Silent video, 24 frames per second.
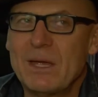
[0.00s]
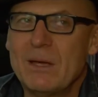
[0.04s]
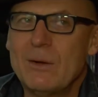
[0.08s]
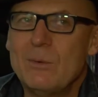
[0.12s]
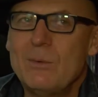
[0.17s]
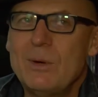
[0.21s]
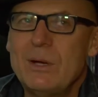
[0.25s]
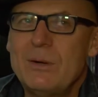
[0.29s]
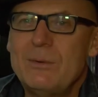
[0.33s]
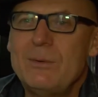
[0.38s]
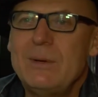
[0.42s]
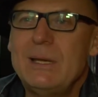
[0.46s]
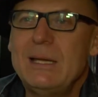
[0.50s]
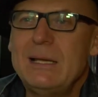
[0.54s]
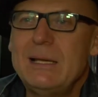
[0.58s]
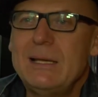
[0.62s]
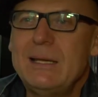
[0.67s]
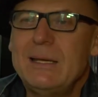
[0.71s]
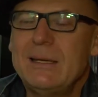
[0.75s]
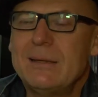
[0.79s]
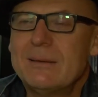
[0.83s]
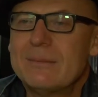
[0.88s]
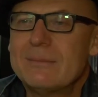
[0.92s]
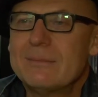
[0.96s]
we're
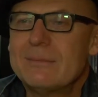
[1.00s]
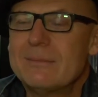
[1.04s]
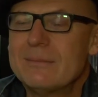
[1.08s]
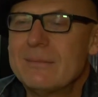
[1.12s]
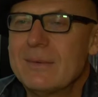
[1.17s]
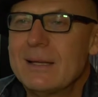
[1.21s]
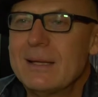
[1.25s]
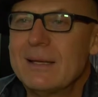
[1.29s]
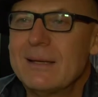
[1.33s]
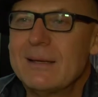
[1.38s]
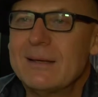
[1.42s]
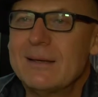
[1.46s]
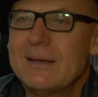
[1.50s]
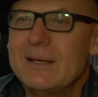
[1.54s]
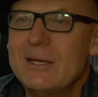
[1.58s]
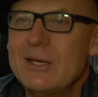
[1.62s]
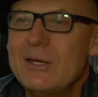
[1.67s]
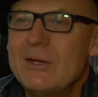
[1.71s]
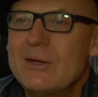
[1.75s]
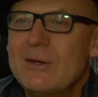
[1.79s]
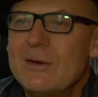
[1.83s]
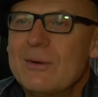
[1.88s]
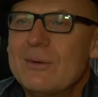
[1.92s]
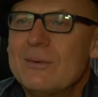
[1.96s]
really
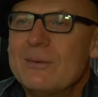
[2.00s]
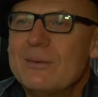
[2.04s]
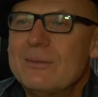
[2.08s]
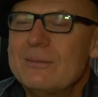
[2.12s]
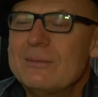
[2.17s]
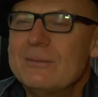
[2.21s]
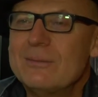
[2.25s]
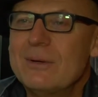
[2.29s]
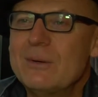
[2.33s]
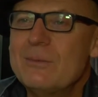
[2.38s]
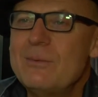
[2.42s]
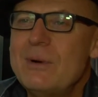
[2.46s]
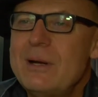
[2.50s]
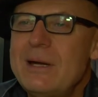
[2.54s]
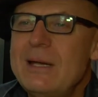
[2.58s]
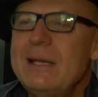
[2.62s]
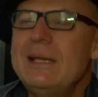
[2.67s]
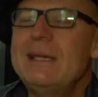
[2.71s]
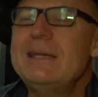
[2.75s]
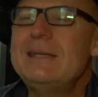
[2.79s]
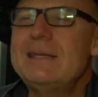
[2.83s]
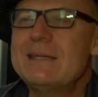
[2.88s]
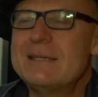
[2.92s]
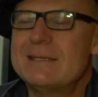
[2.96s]
you know, we
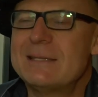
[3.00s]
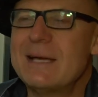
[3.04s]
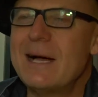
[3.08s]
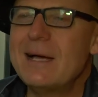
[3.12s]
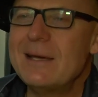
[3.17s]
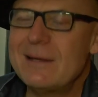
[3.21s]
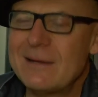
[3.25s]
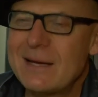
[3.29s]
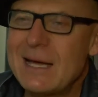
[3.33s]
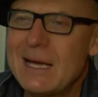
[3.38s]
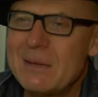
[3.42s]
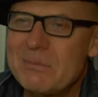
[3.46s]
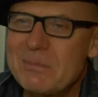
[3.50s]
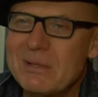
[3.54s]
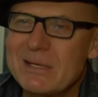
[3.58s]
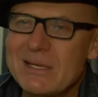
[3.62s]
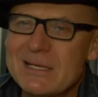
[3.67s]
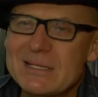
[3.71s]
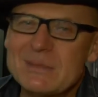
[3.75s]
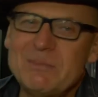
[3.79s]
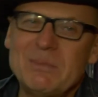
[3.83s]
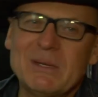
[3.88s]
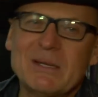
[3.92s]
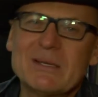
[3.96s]
really desire
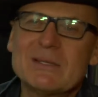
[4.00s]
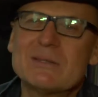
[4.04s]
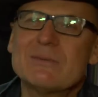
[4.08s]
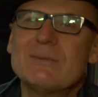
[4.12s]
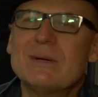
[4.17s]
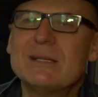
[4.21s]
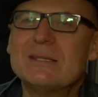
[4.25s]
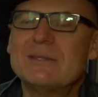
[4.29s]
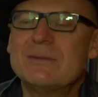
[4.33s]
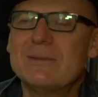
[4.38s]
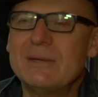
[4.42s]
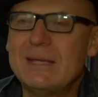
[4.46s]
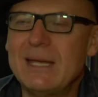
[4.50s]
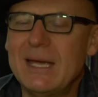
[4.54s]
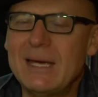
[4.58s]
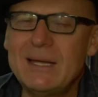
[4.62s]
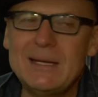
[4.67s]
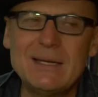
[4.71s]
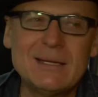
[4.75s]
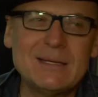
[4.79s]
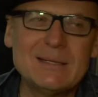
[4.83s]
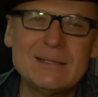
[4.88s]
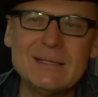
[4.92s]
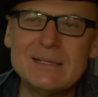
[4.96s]
happiness because once we
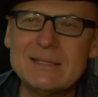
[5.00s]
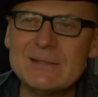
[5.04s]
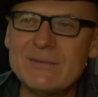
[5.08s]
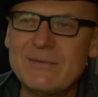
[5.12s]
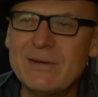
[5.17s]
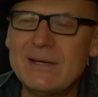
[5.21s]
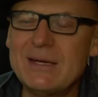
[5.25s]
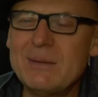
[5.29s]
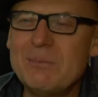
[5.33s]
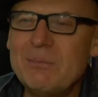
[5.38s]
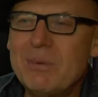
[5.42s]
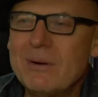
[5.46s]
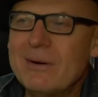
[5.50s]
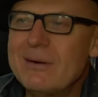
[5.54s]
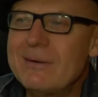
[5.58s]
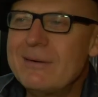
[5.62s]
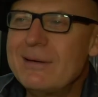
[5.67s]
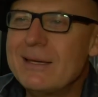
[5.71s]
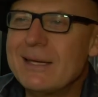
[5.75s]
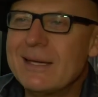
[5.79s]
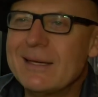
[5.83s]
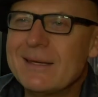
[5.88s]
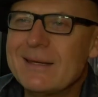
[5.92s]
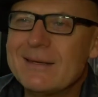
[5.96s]
get it, it's very
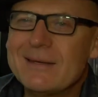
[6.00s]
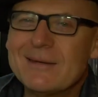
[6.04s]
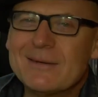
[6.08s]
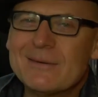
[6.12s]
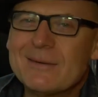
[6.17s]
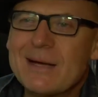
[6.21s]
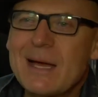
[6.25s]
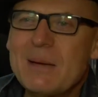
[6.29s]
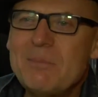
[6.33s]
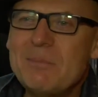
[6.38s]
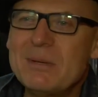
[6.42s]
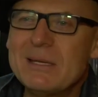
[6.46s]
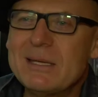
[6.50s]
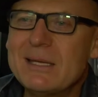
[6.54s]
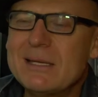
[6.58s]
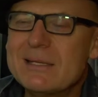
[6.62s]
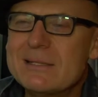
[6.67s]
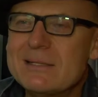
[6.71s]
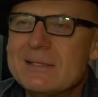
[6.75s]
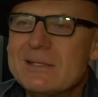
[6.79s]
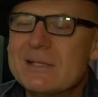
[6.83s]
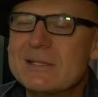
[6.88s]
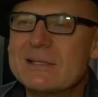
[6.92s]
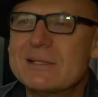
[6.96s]
boring. You know,
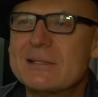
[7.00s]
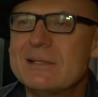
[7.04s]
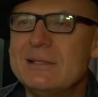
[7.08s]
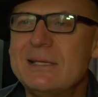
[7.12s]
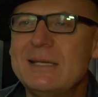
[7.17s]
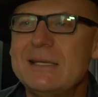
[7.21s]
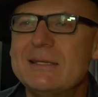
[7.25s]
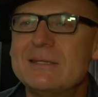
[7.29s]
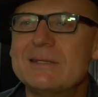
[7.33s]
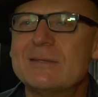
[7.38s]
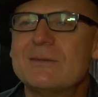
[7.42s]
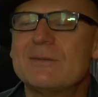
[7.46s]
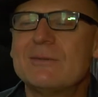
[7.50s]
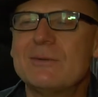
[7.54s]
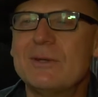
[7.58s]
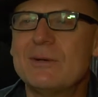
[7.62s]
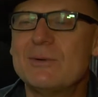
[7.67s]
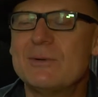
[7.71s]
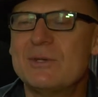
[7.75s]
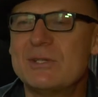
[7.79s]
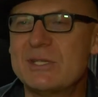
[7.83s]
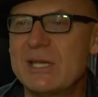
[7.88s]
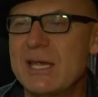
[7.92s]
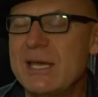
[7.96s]
happiness just leads to
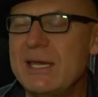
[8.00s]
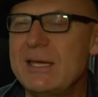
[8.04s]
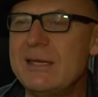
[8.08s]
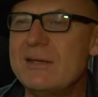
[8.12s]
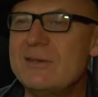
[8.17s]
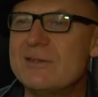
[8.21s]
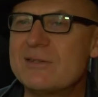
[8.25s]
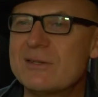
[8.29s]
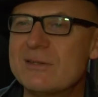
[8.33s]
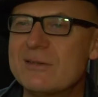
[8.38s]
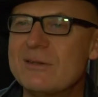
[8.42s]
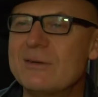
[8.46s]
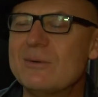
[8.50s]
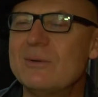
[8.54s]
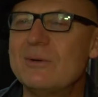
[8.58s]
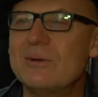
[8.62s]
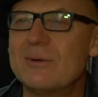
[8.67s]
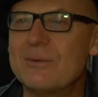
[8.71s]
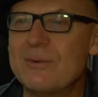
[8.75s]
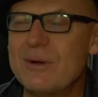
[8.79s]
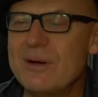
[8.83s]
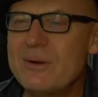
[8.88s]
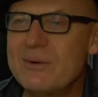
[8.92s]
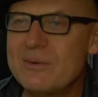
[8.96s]
no change and no
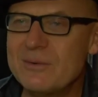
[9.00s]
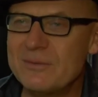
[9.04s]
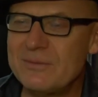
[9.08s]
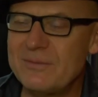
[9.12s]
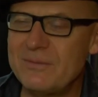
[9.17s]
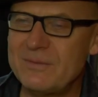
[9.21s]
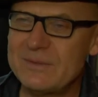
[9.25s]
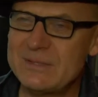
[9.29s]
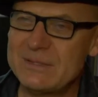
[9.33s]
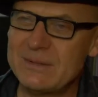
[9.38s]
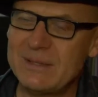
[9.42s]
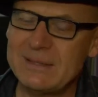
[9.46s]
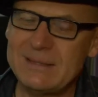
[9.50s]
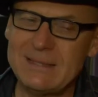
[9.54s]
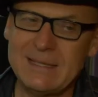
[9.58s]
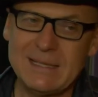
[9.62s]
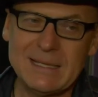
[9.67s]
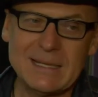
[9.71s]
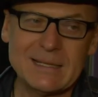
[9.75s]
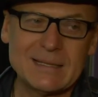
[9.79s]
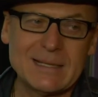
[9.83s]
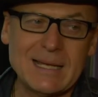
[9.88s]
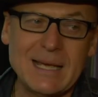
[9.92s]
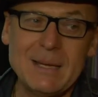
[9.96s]
growth. So I
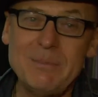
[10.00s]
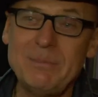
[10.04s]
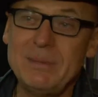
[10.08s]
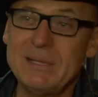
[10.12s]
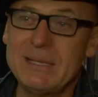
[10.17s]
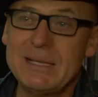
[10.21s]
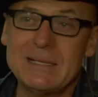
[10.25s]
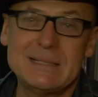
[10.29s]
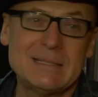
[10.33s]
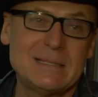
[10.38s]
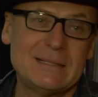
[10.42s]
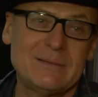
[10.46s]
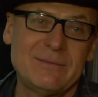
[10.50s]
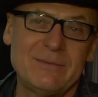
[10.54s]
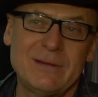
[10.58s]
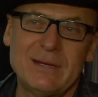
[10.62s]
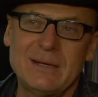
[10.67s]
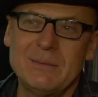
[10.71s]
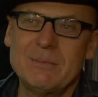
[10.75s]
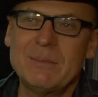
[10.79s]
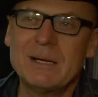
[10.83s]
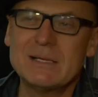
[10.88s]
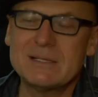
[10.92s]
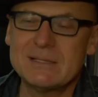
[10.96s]
think unhappiness is
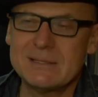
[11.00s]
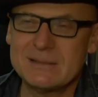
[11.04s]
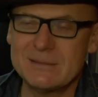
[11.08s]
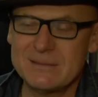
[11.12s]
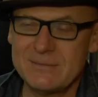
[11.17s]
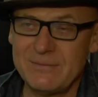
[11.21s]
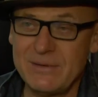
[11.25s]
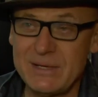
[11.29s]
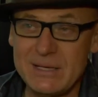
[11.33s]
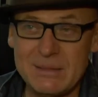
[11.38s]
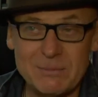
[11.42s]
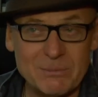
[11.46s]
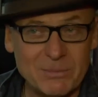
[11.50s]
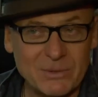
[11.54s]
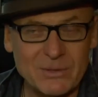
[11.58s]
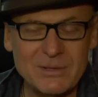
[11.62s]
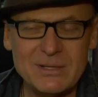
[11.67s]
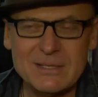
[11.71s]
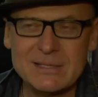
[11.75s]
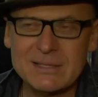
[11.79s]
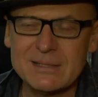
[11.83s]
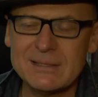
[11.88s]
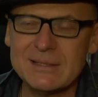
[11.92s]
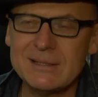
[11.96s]
very much very
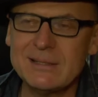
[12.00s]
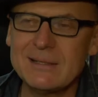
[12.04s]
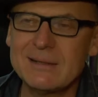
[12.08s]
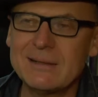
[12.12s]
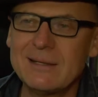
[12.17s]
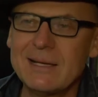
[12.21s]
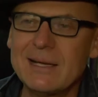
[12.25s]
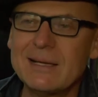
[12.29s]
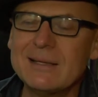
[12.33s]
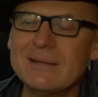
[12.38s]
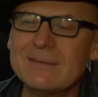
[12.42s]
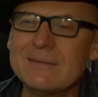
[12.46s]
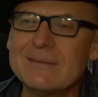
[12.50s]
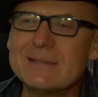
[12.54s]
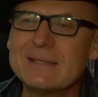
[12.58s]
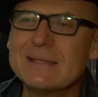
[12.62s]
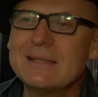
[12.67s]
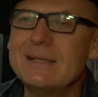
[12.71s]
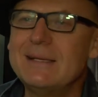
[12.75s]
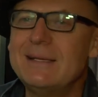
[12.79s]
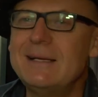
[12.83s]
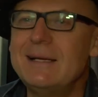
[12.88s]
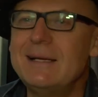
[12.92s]
important in our lives,